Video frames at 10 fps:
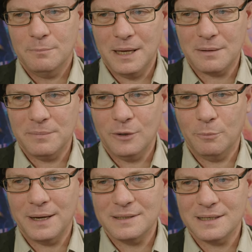BECMI
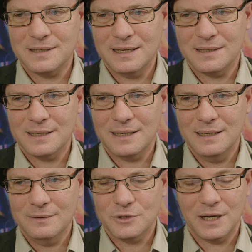or basic
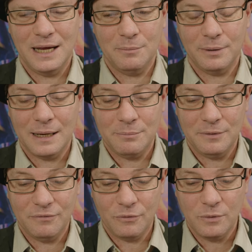D&D, which I hadn't played
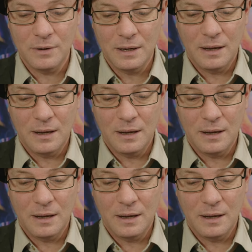before,